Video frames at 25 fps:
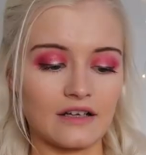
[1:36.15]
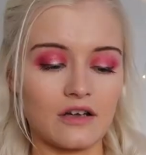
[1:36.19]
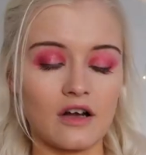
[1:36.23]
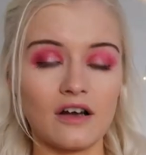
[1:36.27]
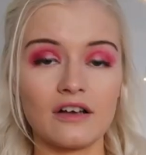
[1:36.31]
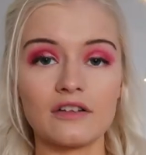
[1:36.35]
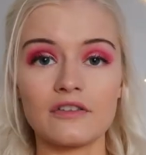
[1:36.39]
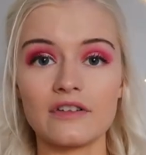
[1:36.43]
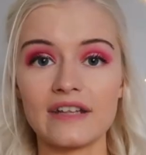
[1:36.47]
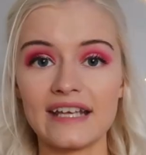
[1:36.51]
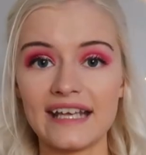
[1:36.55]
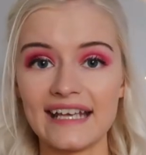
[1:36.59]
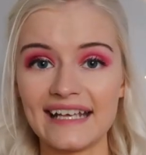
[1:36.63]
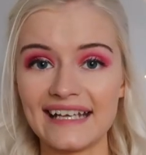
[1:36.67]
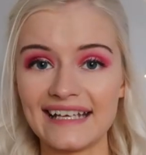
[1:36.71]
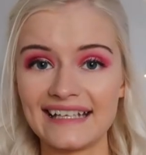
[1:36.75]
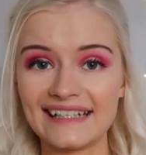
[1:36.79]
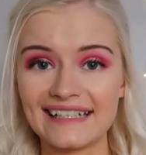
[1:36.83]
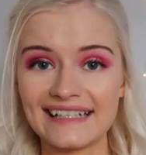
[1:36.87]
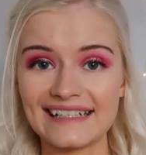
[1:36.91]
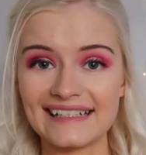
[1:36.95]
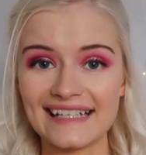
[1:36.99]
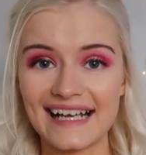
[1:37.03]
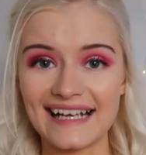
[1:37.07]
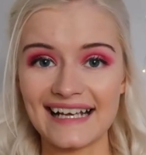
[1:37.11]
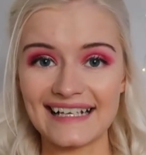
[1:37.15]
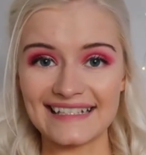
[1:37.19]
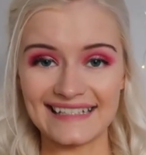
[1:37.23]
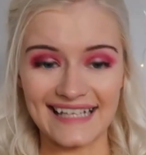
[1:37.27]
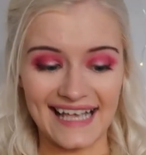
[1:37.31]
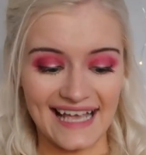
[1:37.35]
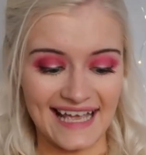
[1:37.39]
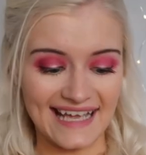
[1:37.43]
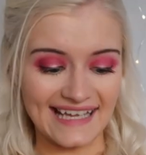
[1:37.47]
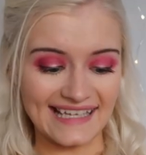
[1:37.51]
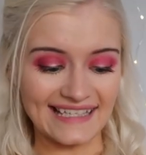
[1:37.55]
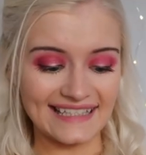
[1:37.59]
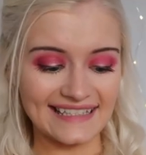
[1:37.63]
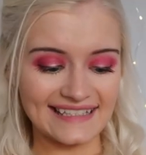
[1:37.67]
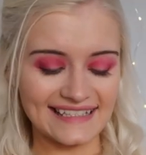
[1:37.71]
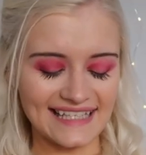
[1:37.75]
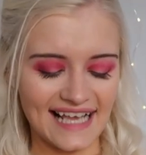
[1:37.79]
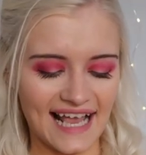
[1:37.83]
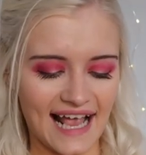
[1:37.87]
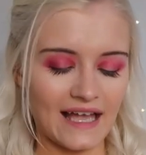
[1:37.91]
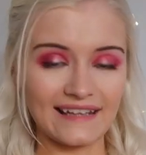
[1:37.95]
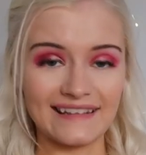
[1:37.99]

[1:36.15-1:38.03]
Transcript: I got it in a size 8